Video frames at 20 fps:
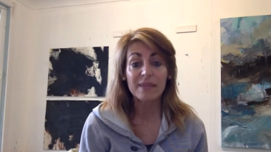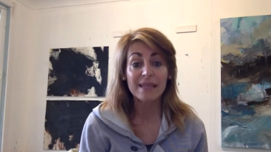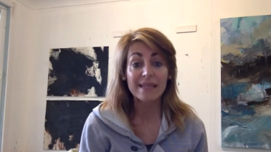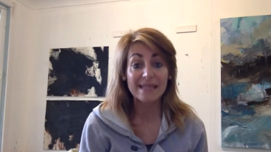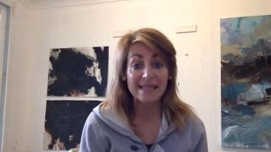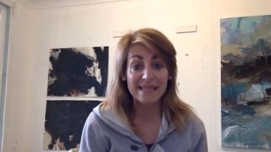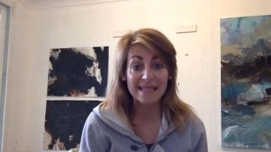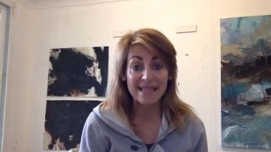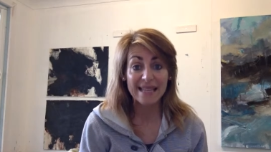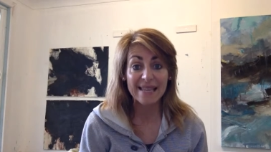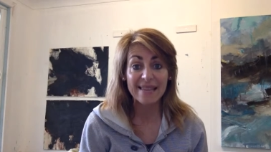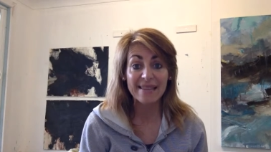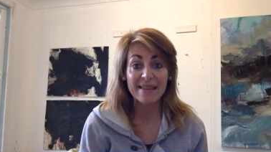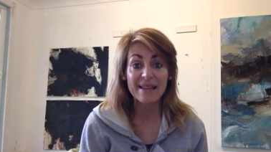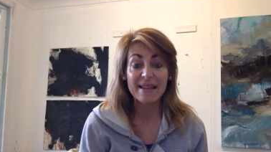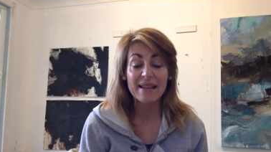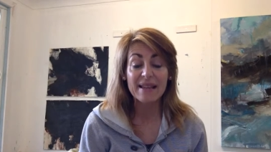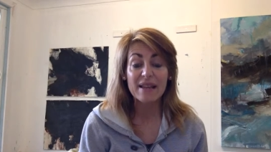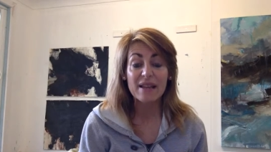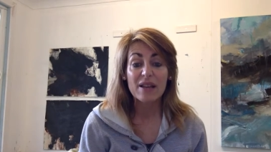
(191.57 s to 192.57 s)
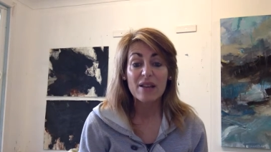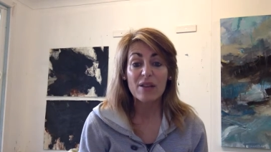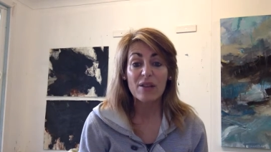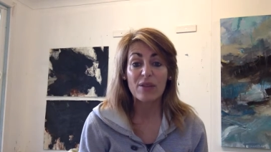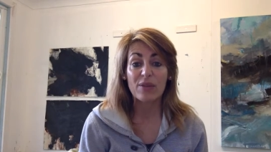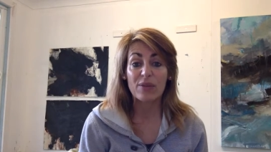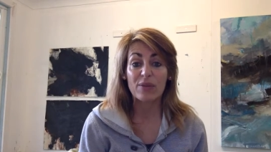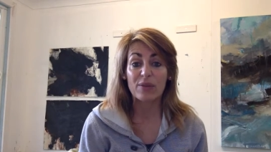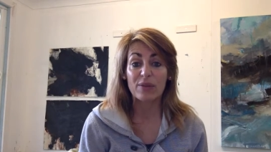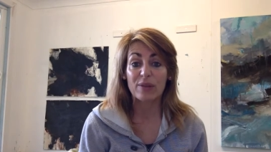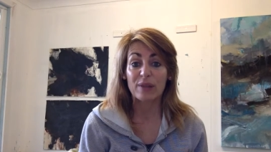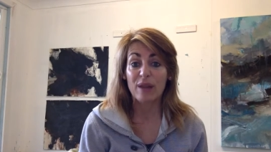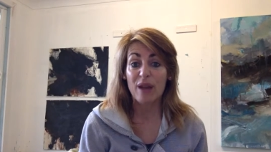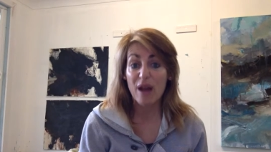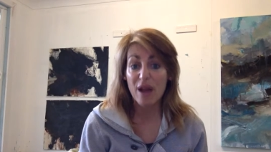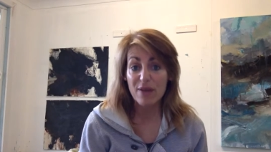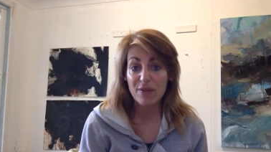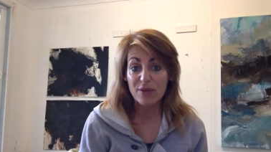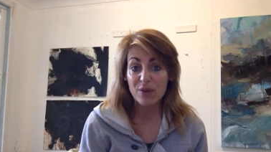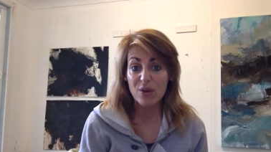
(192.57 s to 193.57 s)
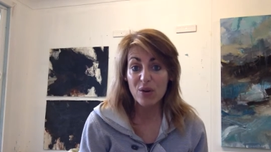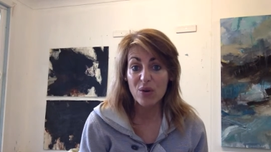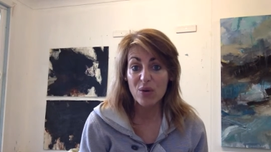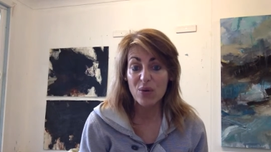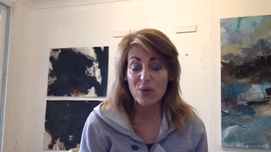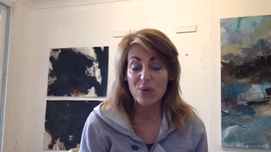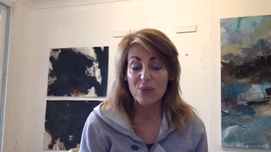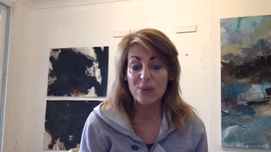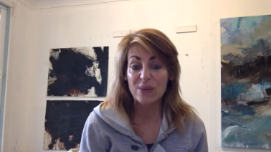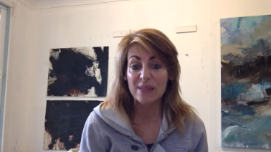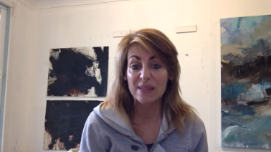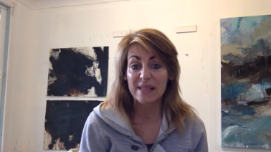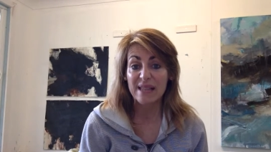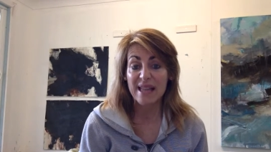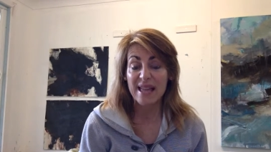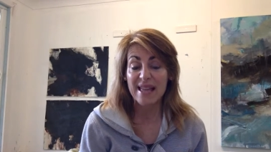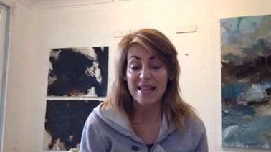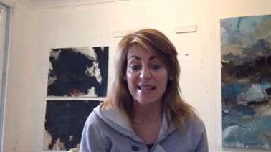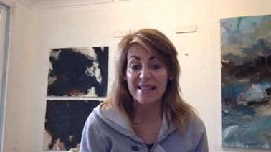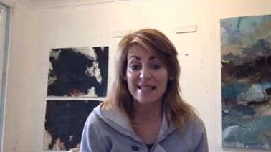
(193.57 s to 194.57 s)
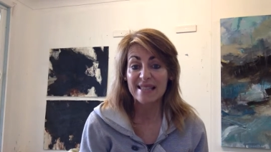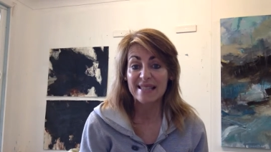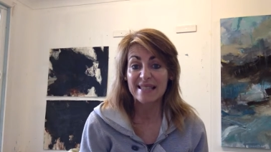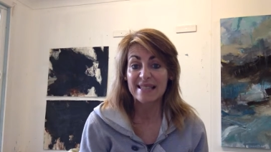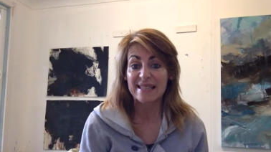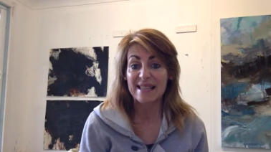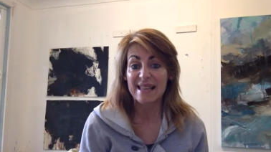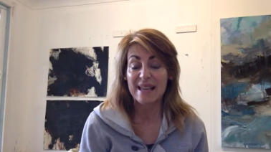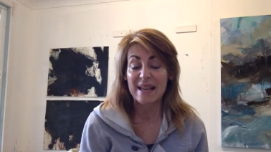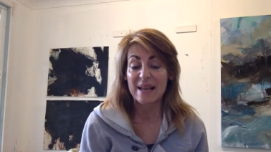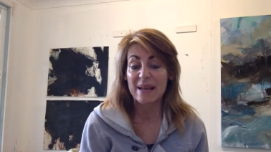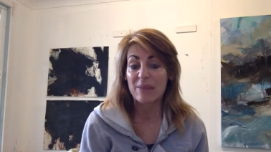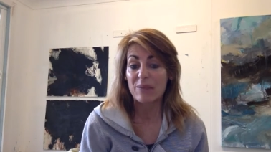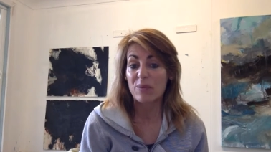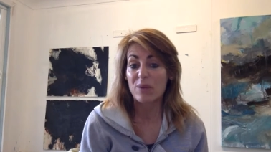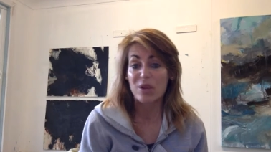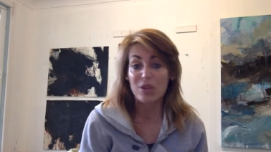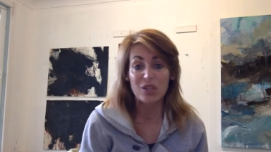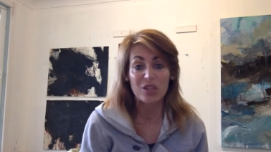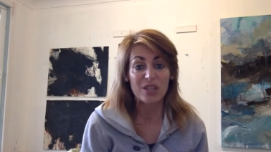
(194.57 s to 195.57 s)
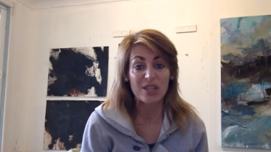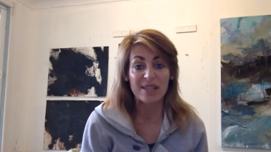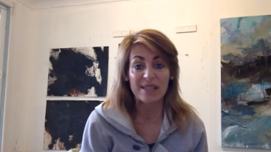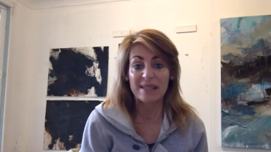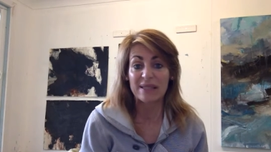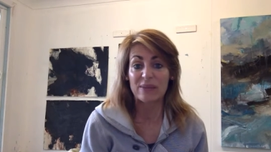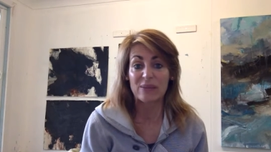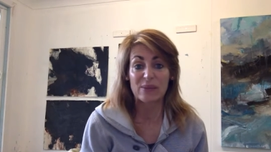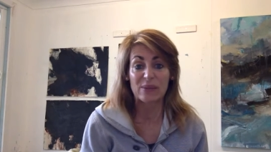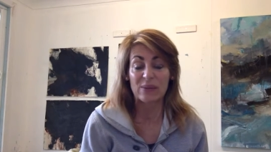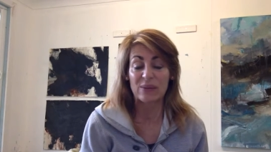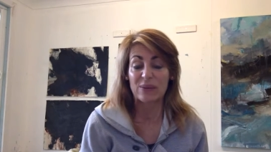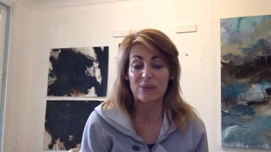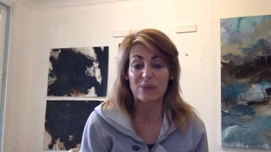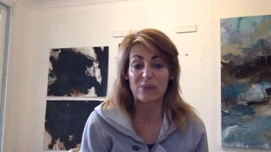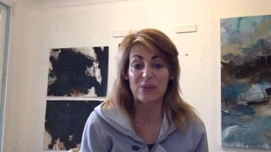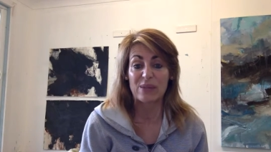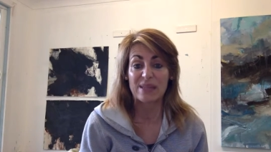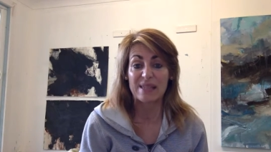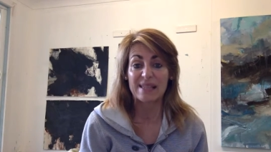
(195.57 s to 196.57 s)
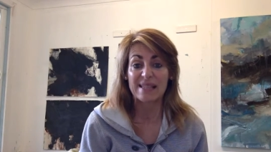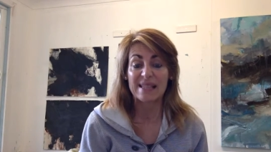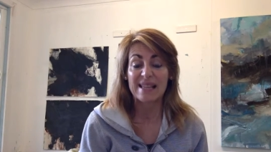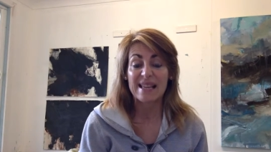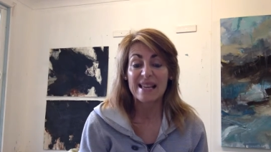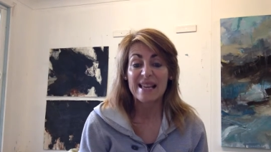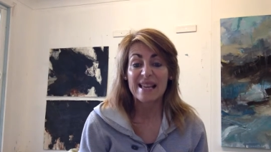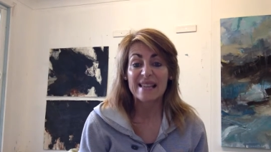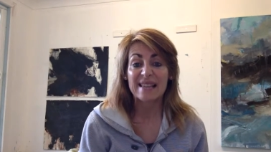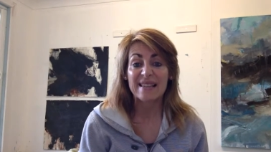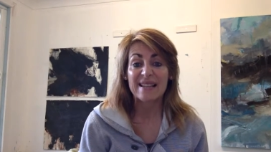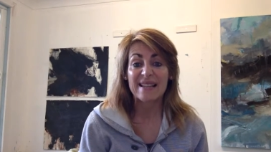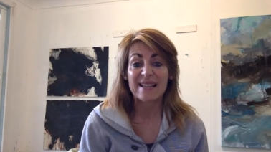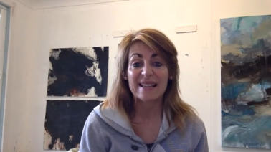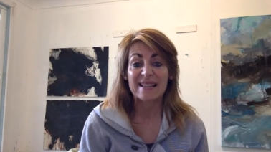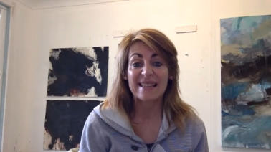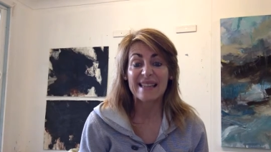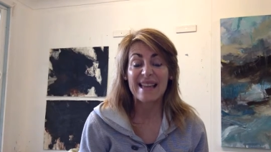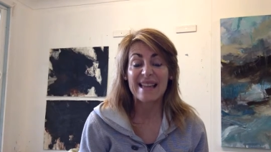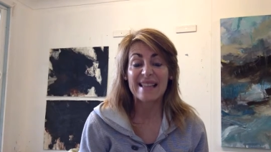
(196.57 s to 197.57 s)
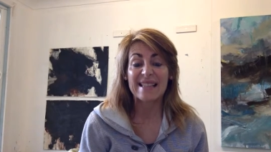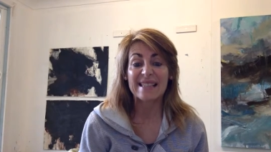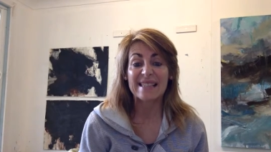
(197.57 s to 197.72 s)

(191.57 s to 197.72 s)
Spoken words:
together through live calls and worksheets and all sorts of goodies like that.